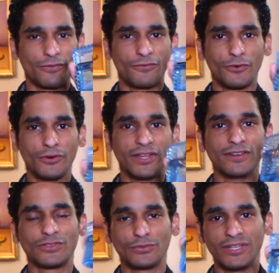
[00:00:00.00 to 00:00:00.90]
fruitier
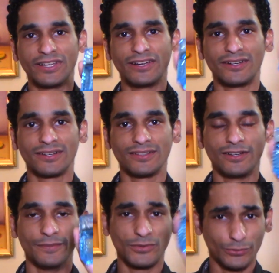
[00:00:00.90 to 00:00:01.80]
and sweeter,
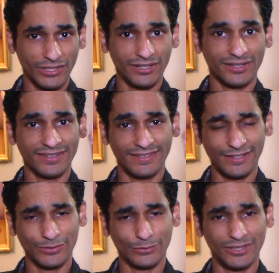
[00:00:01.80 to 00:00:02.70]
um, sweeter,
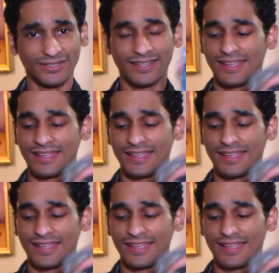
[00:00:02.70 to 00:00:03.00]
this one.